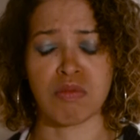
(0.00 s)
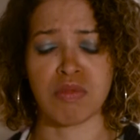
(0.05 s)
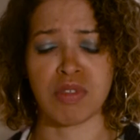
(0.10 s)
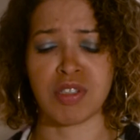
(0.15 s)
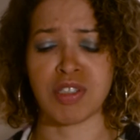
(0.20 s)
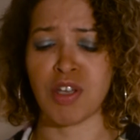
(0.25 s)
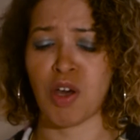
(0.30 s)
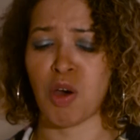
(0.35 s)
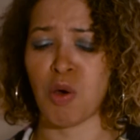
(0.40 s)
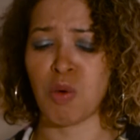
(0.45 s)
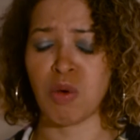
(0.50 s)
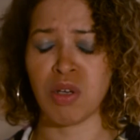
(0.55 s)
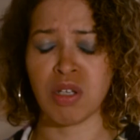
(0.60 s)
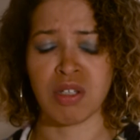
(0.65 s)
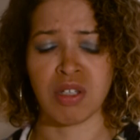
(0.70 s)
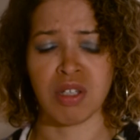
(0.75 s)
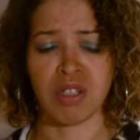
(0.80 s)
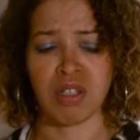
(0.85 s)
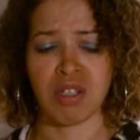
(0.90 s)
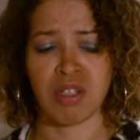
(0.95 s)
So
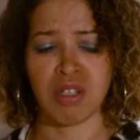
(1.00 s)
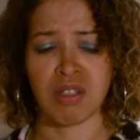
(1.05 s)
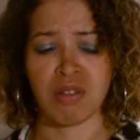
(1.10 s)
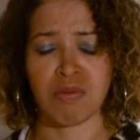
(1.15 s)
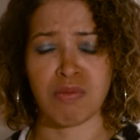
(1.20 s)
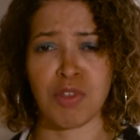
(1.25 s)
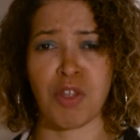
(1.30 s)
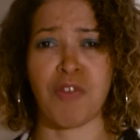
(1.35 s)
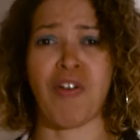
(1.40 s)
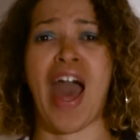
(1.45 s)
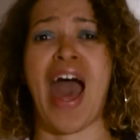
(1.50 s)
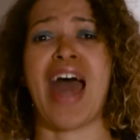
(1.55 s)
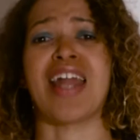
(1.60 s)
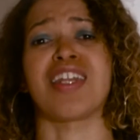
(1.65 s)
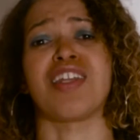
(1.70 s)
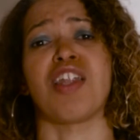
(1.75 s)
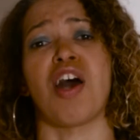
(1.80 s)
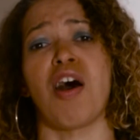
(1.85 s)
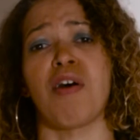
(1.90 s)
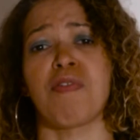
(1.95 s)
you've
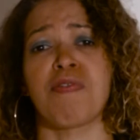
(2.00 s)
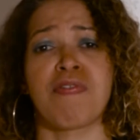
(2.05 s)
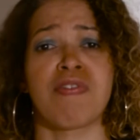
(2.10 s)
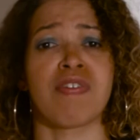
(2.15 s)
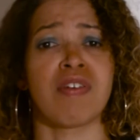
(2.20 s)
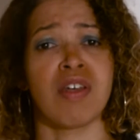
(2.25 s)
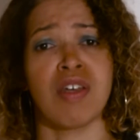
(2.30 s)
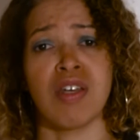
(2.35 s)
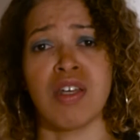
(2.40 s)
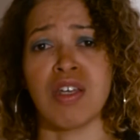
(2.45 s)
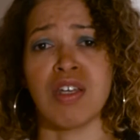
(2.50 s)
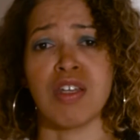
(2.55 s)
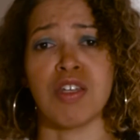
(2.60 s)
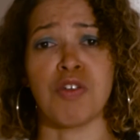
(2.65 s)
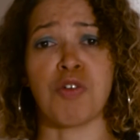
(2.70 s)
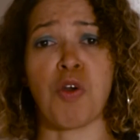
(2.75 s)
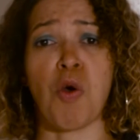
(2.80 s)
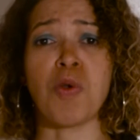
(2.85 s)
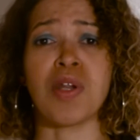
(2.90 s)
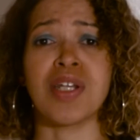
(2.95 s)
had enough.
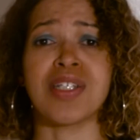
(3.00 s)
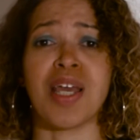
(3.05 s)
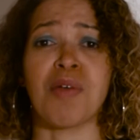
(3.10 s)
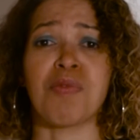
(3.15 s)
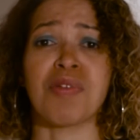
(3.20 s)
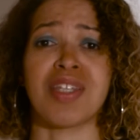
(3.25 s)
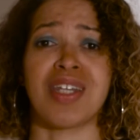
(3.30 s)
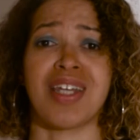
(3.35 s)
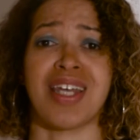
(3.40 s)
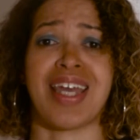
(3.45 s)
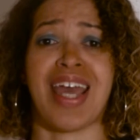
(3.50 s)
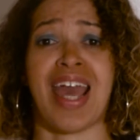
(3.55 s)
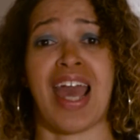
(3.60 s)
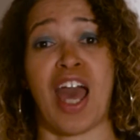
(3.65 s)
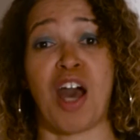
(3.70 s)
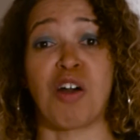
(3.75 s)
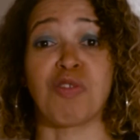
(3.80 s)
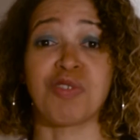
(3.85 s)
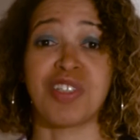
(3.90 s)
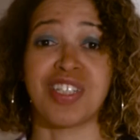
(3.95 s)
You go on a date with an
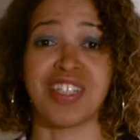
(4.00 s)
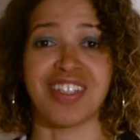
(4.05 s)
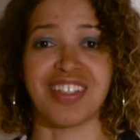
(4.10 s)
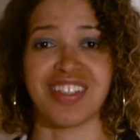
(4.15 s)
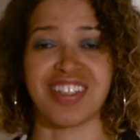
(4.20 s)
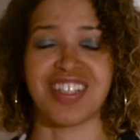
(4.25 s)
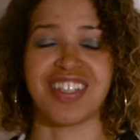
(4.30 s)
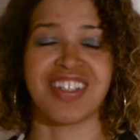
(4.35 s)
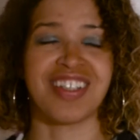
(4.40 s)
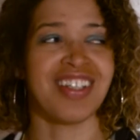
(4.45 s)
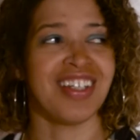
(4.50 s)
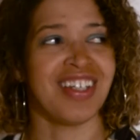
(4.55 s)
accountant.